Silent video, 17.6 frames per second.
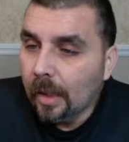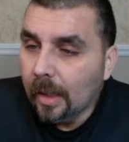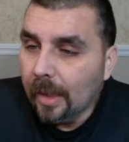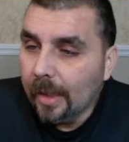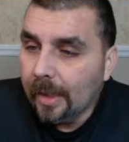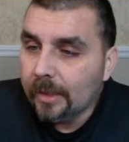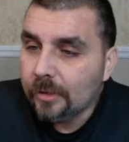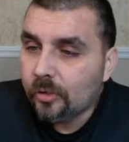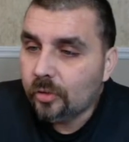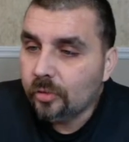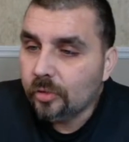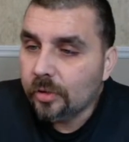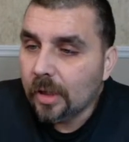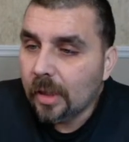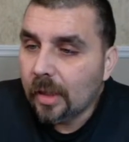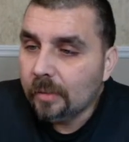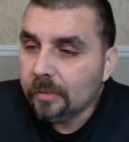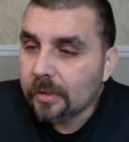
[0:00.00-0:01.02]
I had two
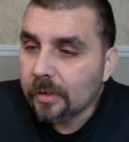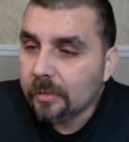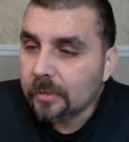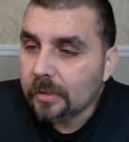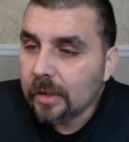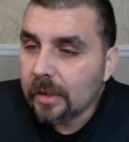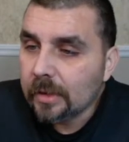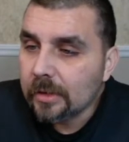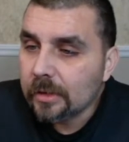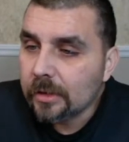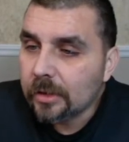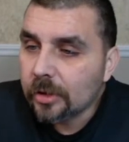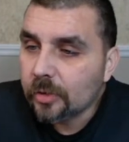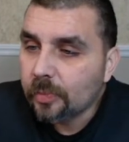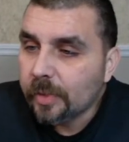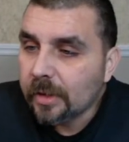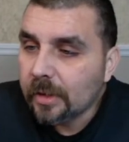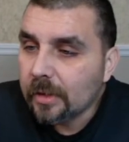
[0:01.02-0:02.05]
jobs sometimes, and
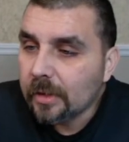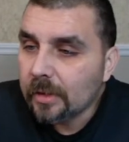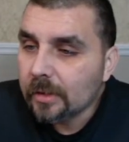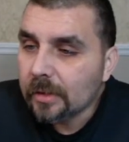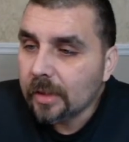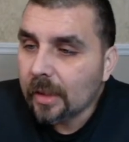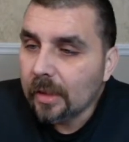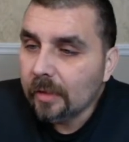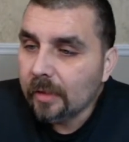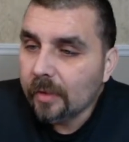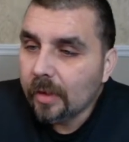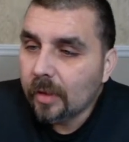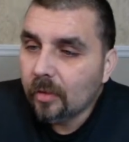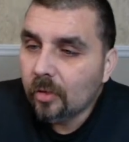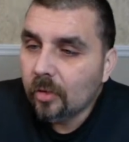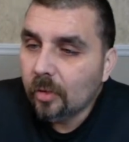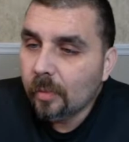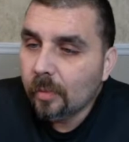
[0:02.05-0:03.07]
just because I lived at
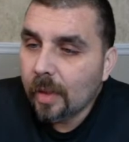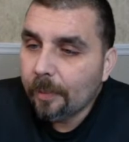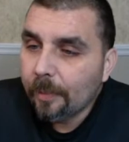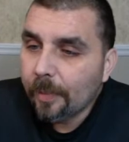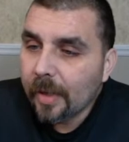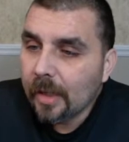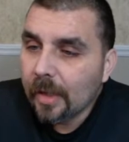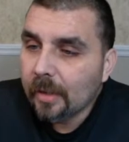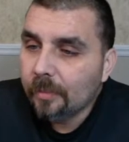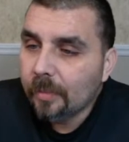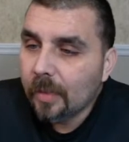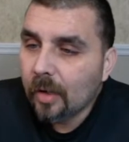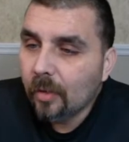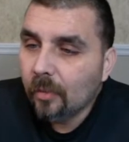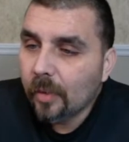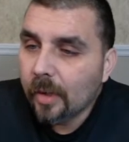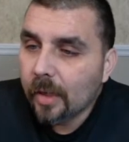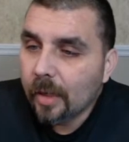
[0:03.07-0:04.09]
home, I paid my
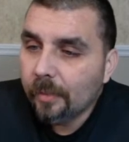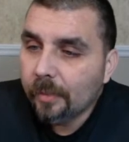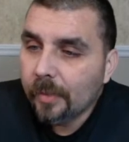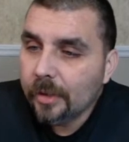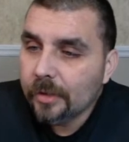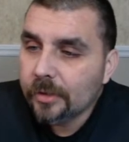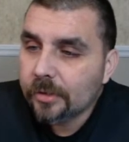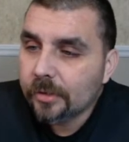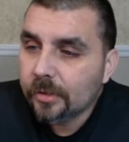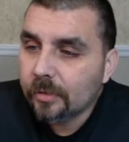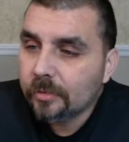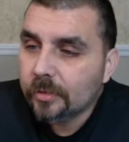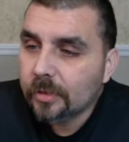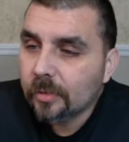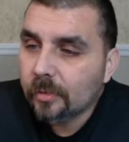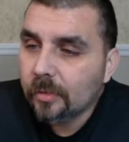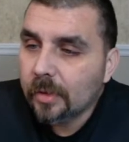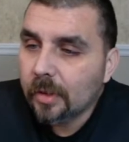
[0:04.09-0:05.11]
way. I made sure if
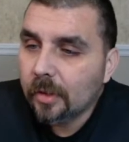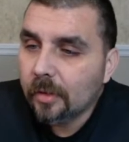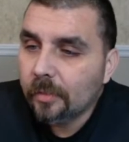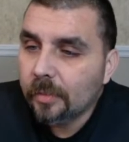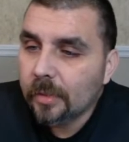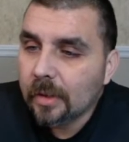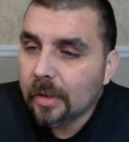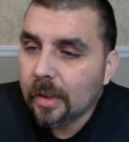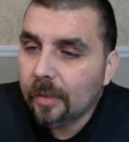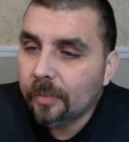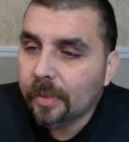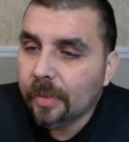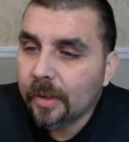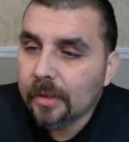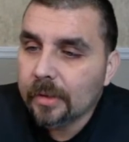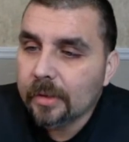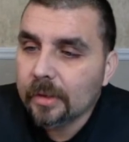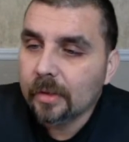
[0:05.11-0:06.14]
someone helped me, I
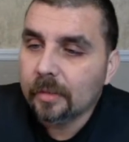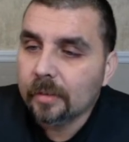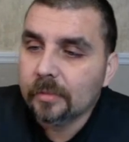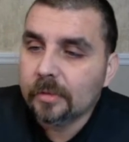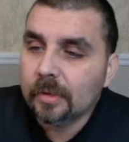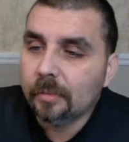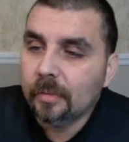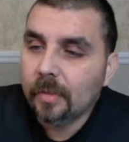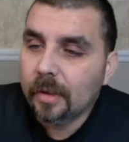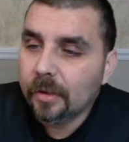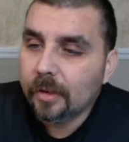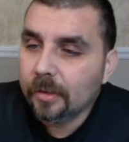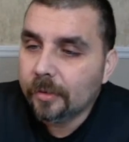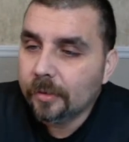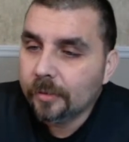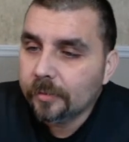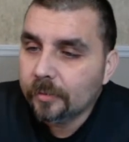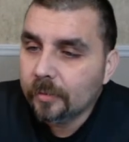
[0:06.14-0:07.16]
paid them, said my
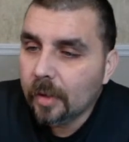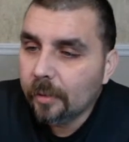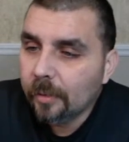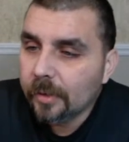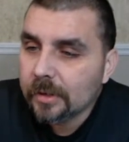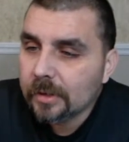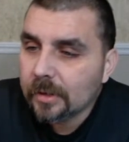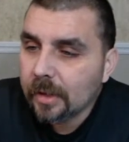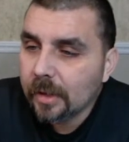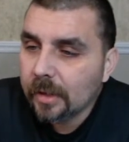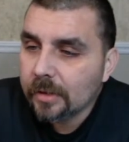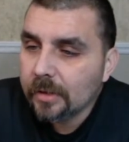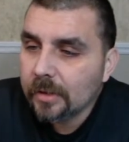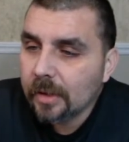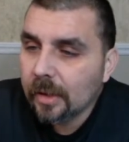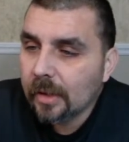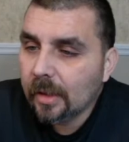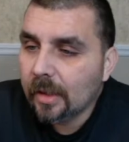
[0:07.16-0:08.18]
girl. Robert Estrella
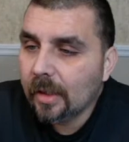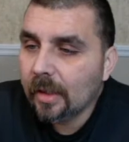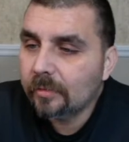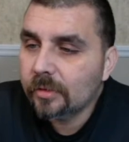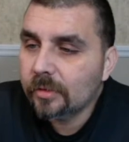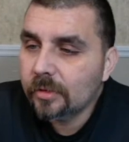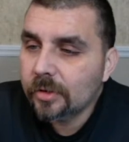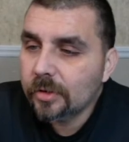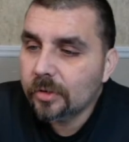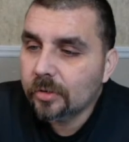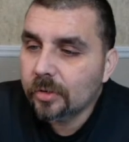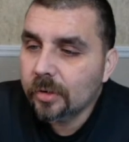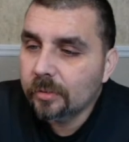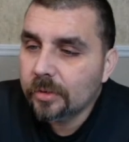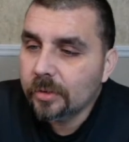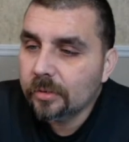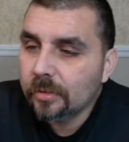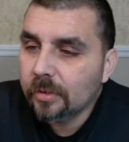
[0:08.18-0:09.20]
Chile, I have to disagree
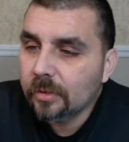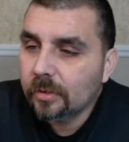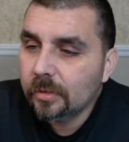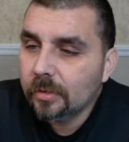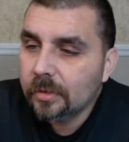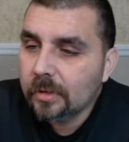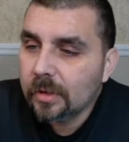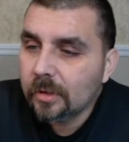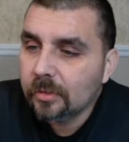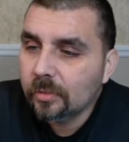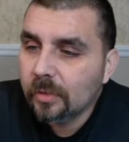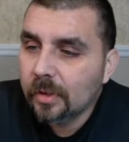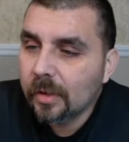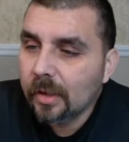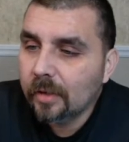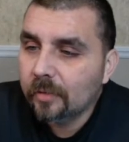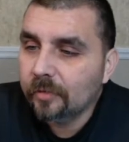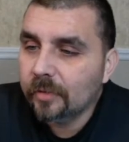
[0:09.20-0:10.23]
with you. It only takes
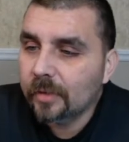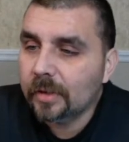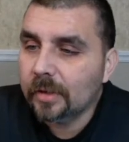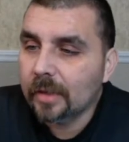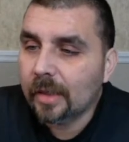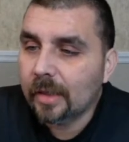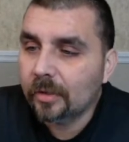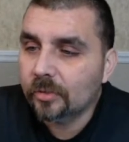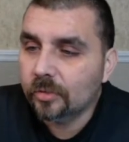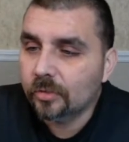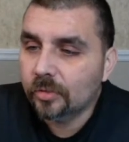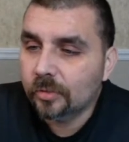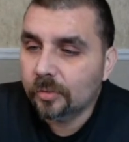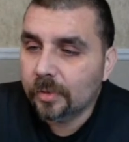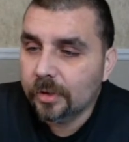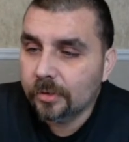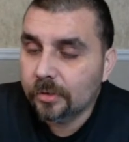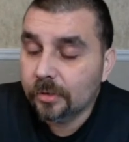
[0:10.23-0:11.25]
one half in the household to
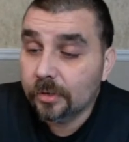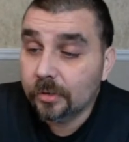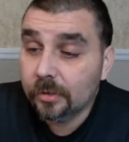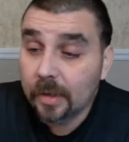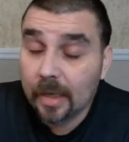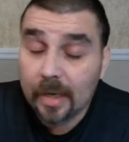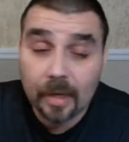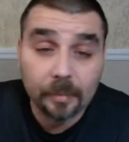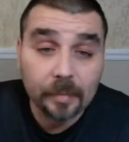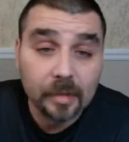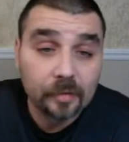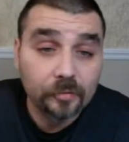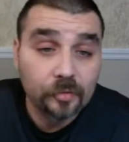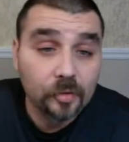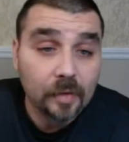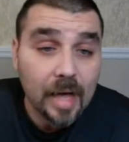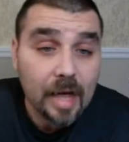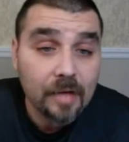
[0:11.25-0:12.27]
raise your children. Yeah, I mean, if
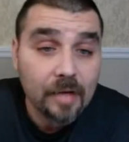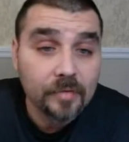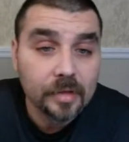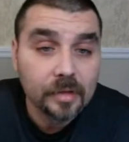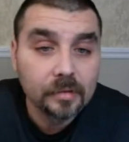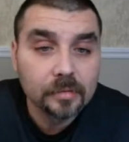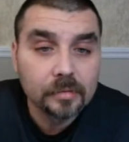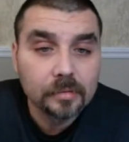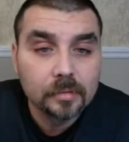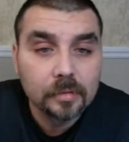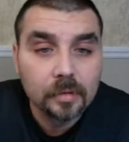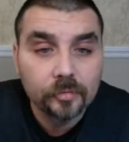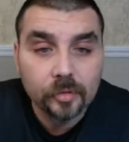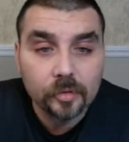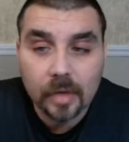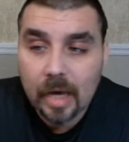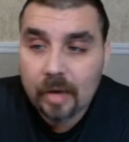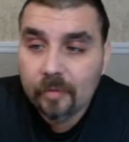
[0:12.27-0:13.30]
you have it,
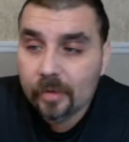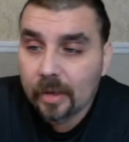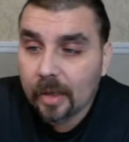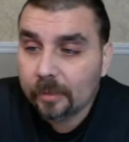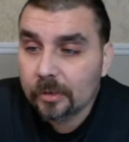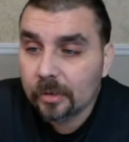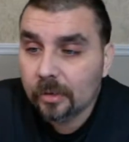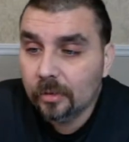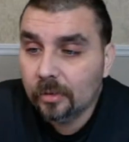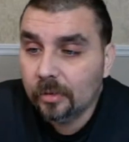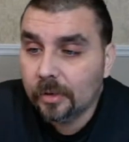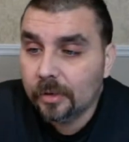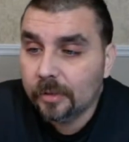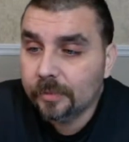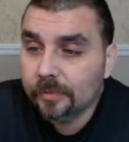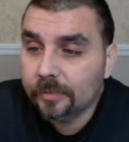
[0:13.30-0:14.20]
absolutely.